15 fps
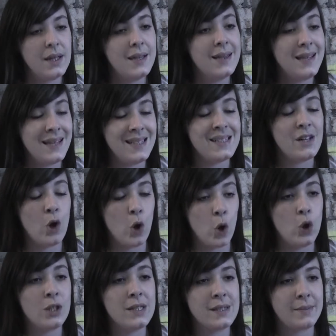This
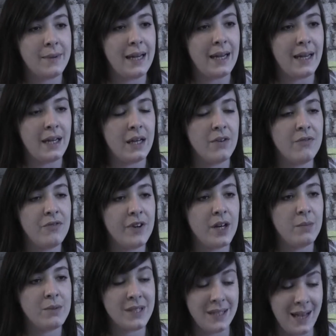all to me
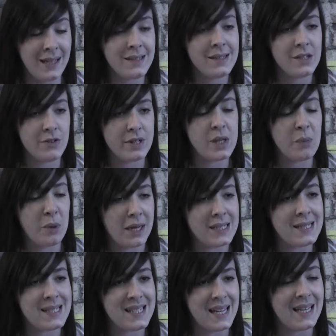confirms that yes, there is a
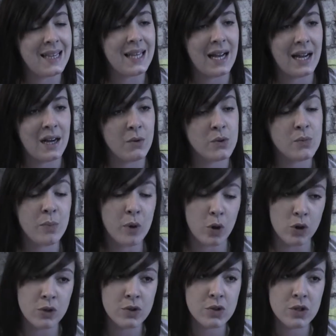presence in the house,
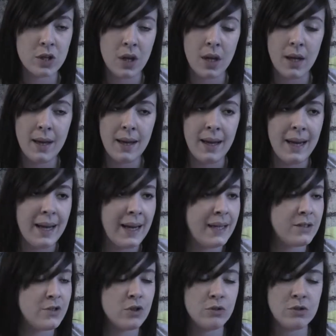but
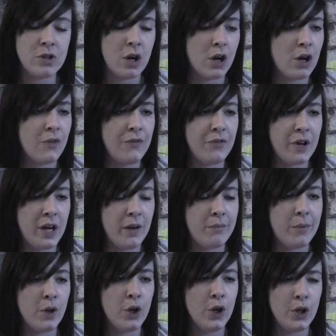it does not
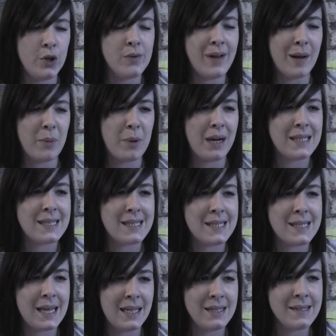confirm who that
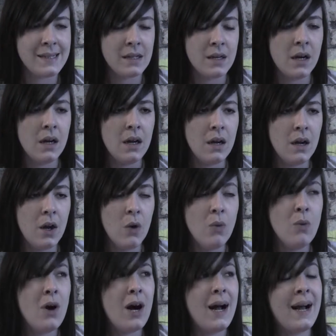presence is.
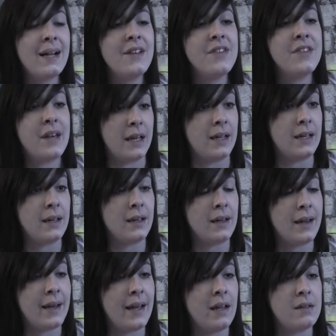What I think
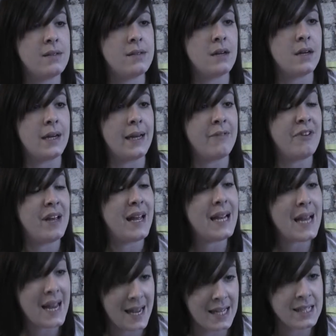is that if it
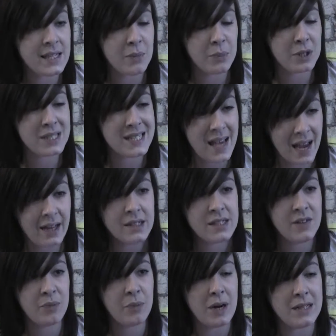is a
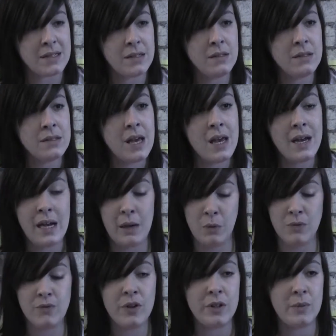protective presence, it
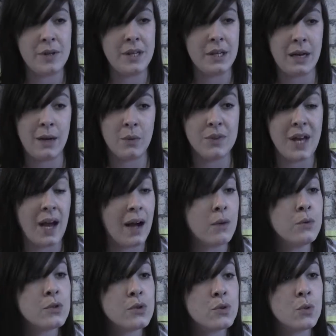would follow me out the
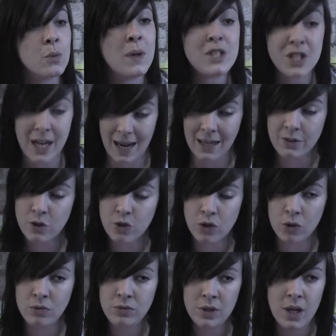house, which it has
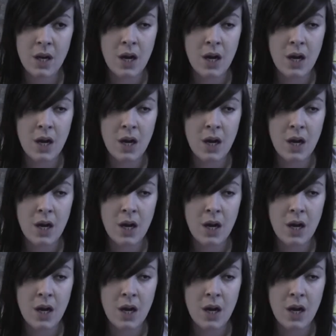done